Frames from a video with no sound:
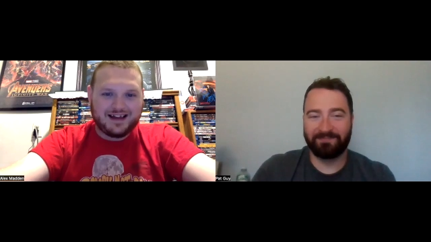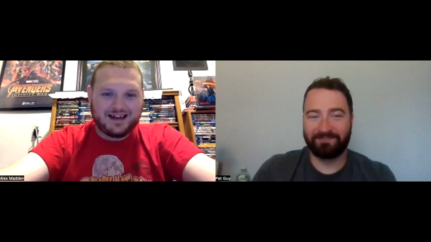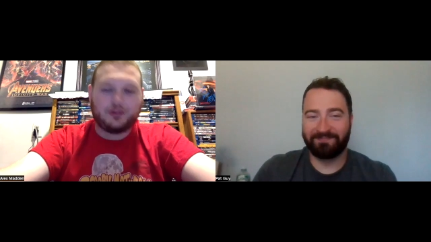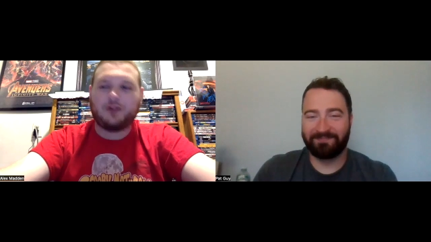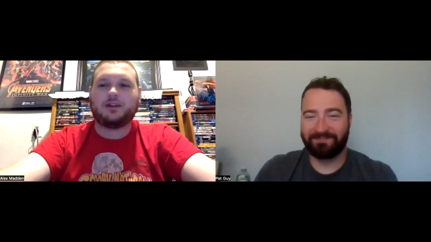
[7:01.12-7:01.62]
Speaker 1: I
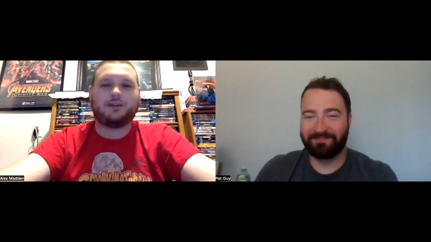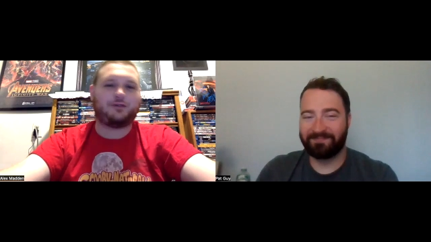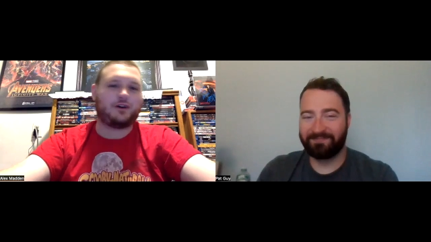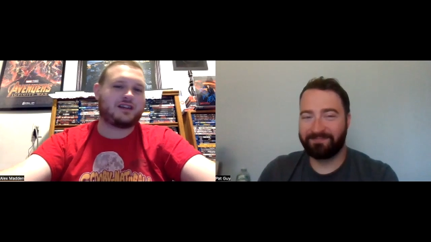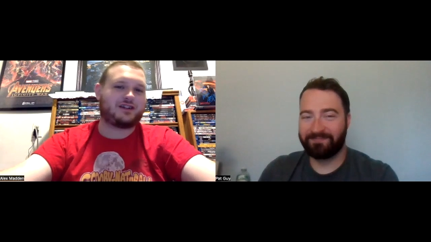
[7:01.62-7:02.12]
love when they
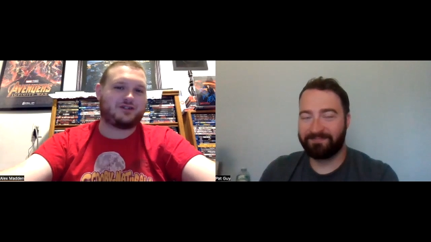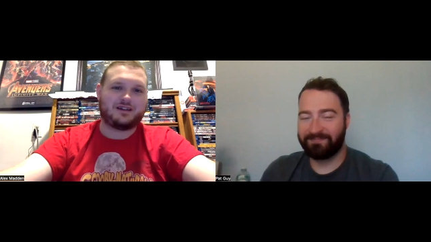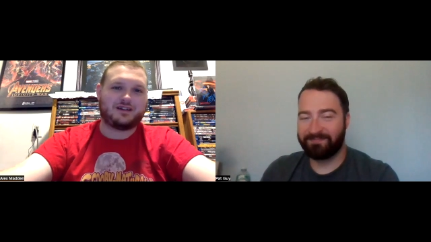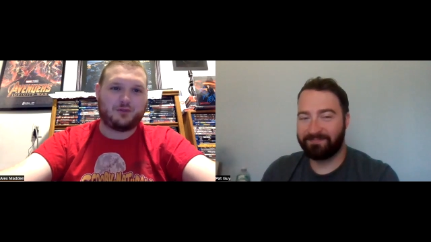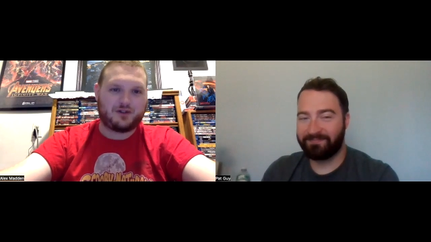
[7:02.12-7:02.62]
first get
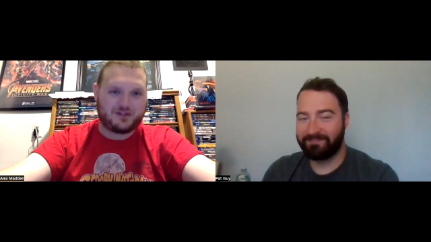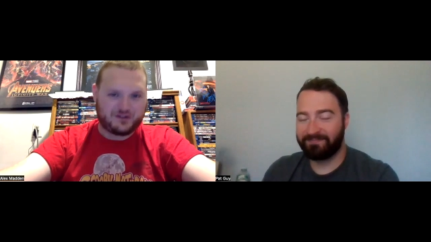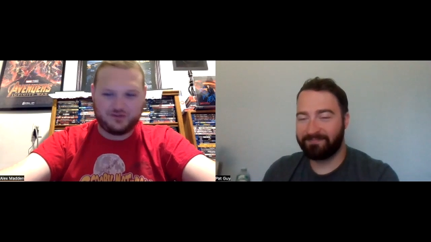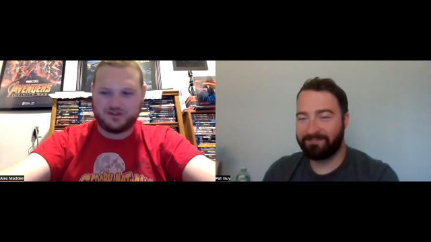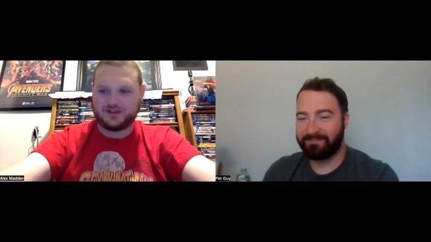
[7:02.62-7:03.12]
transported
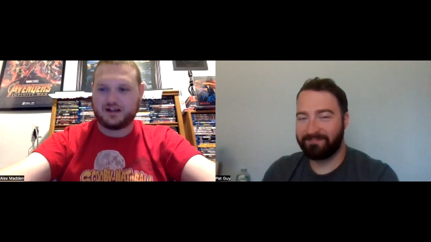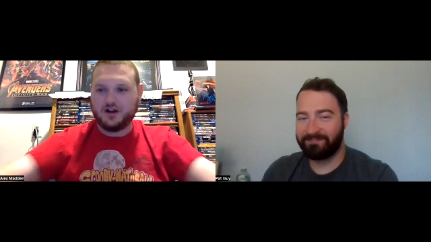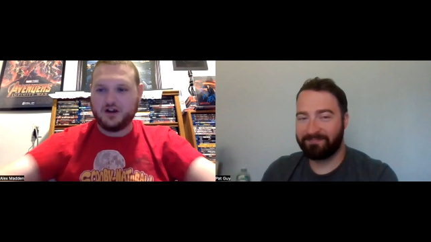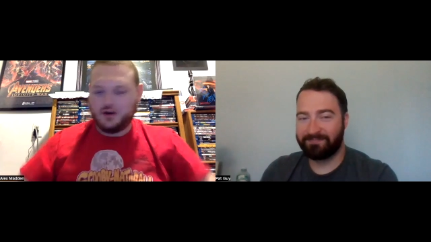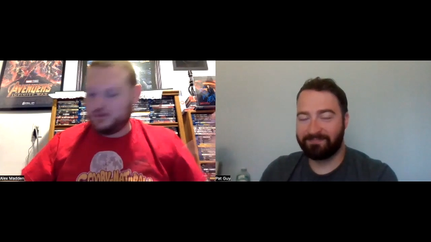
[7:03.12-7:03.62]
too, and it's like,
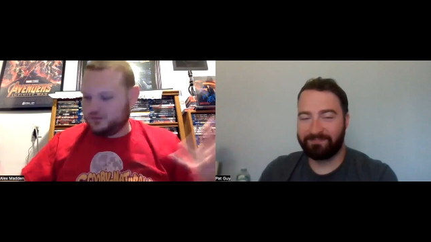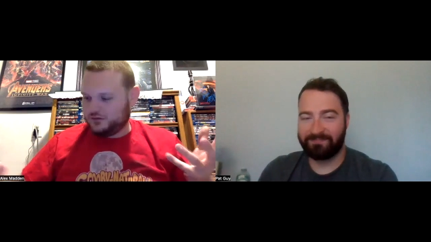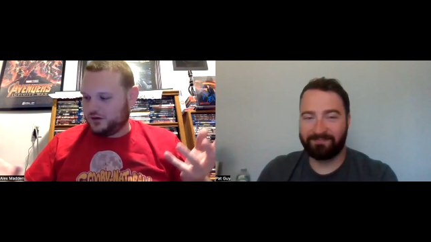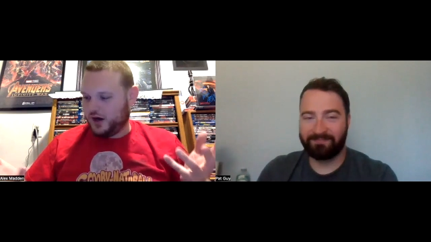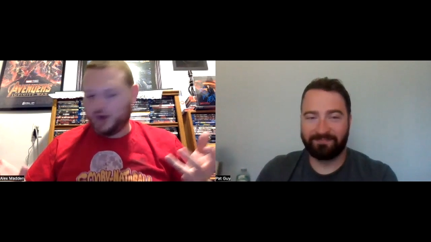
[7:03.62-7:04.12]

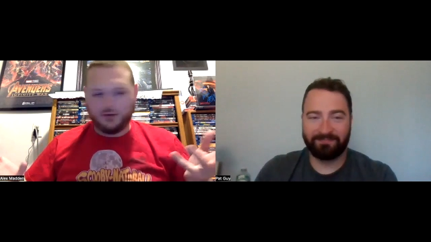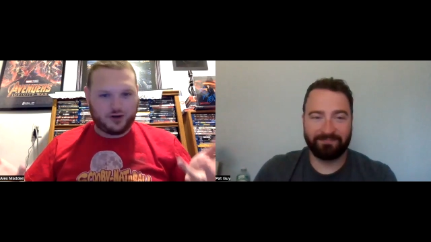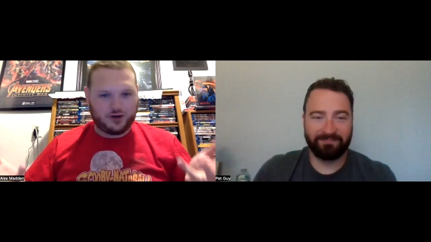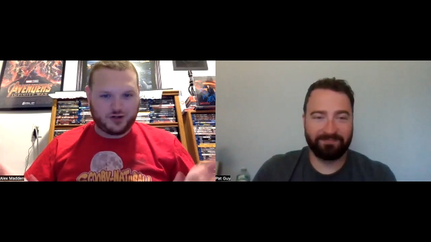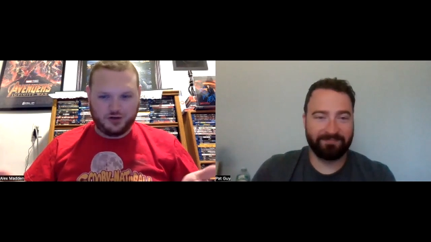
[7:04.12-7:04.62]
I'm in a
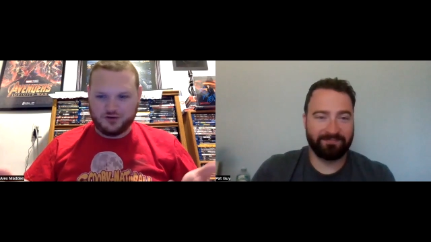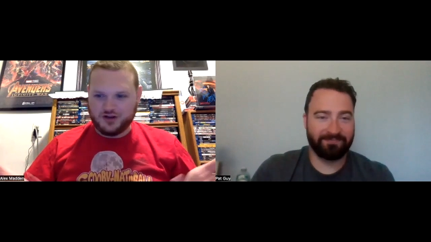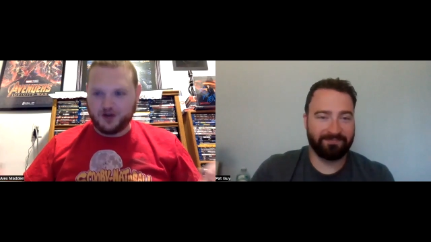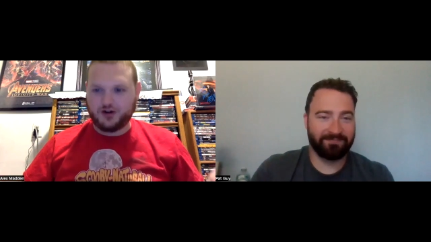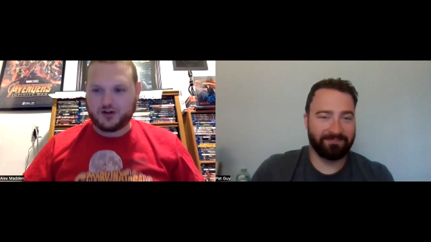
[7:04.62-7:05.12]
cartoon,
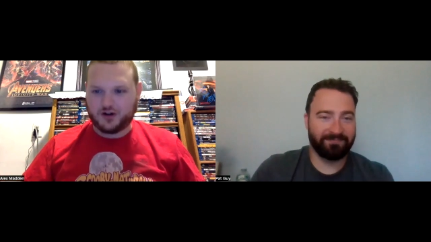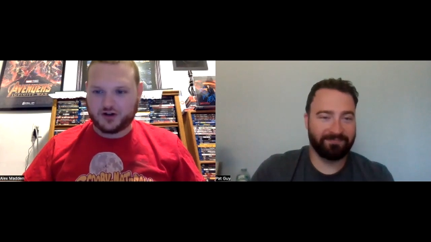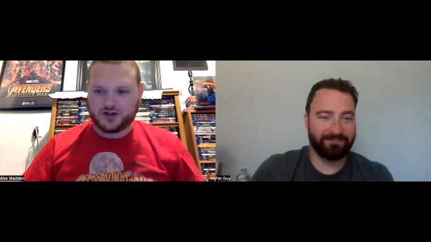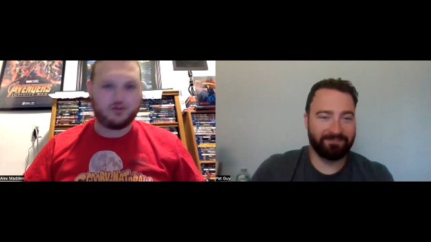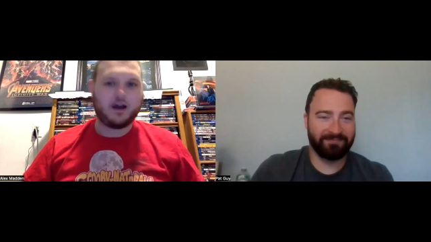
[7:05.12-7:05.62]
you're in a
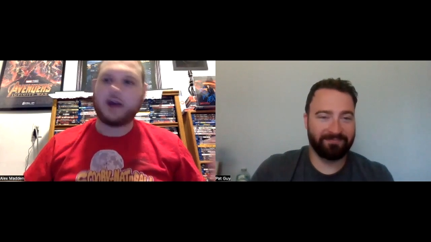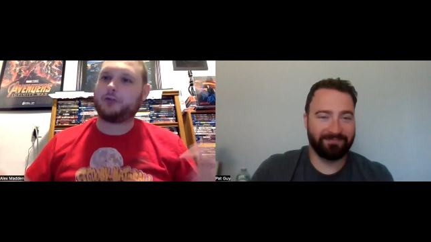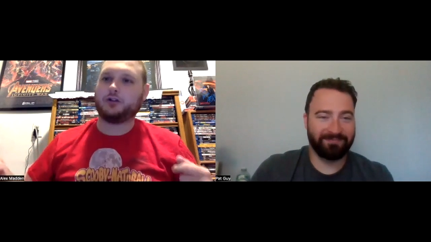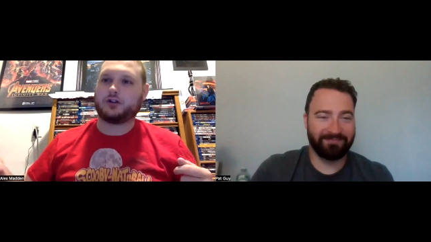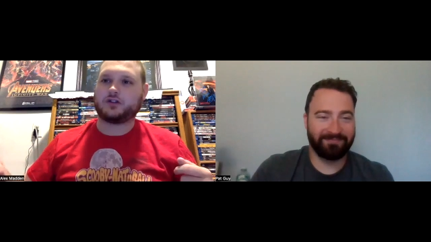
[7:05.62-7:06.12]
cartoon. How do
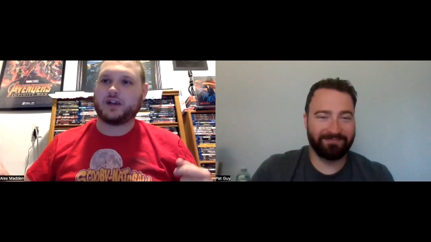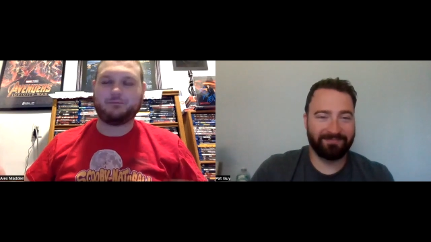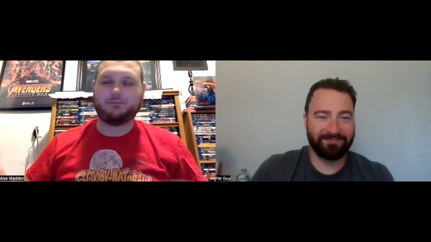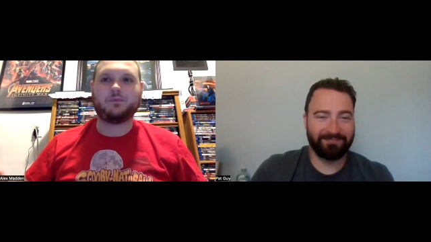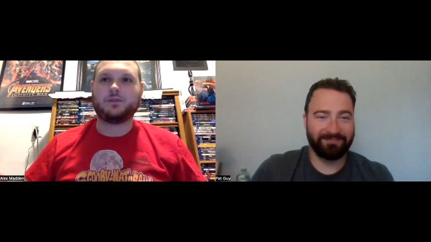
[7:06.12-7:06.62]
I look, Sam?
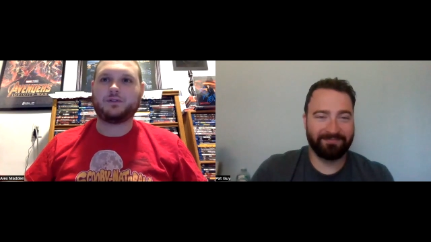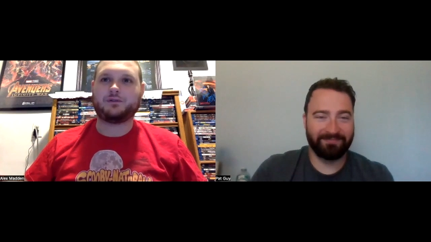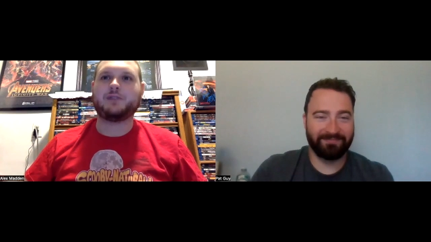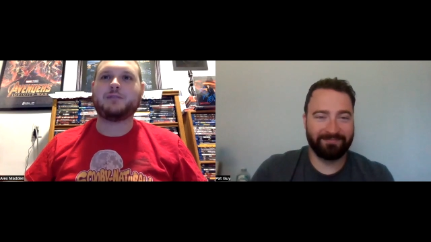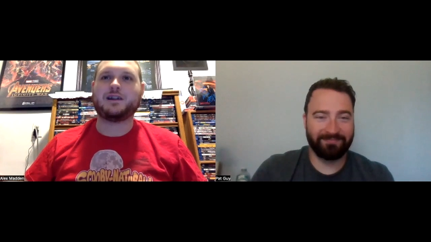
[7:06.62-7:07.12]

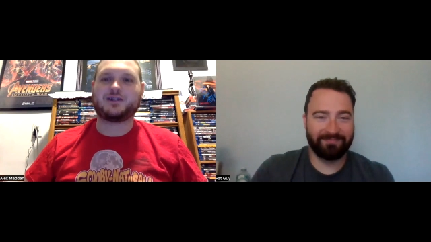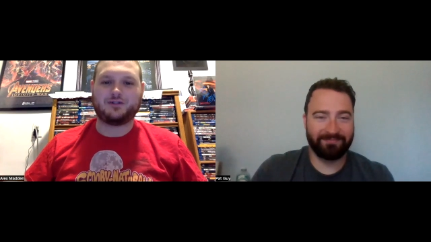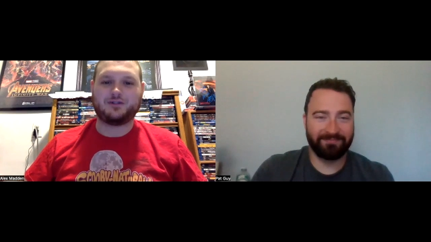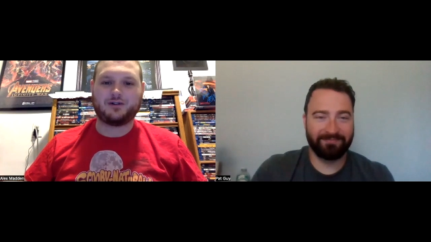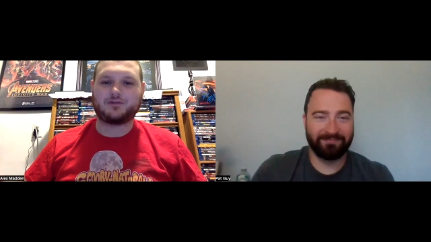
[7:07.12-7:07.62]
Three dimensional
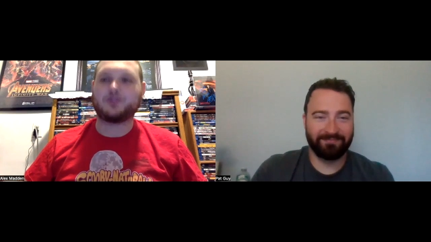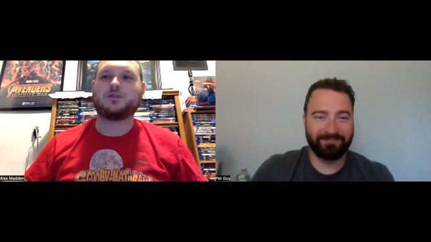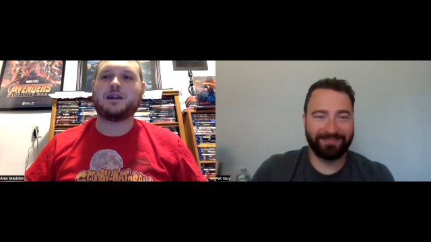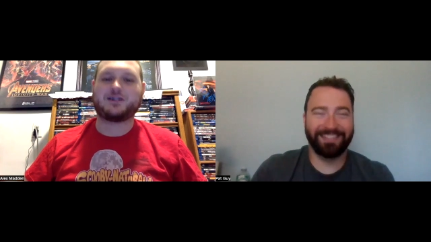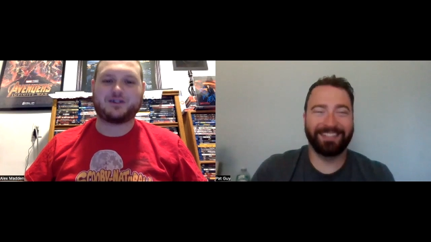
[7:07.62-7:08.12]
or two
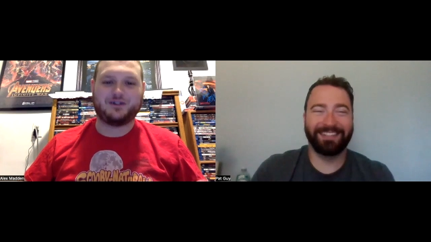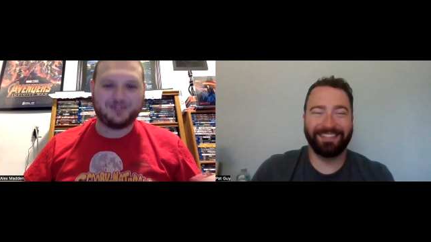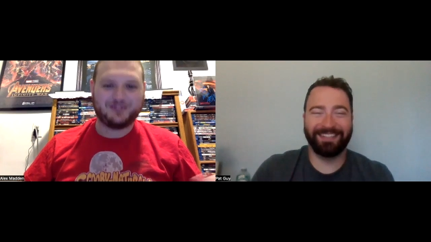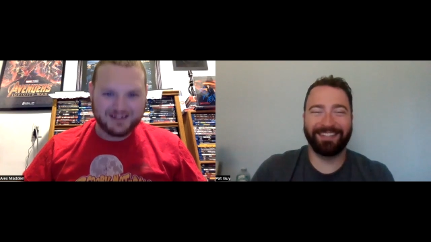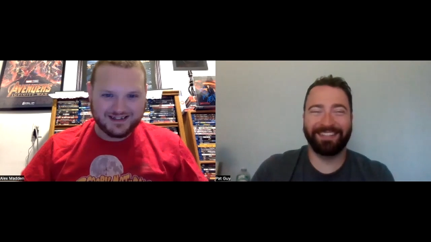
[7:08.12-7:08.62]
dimensional. yeah.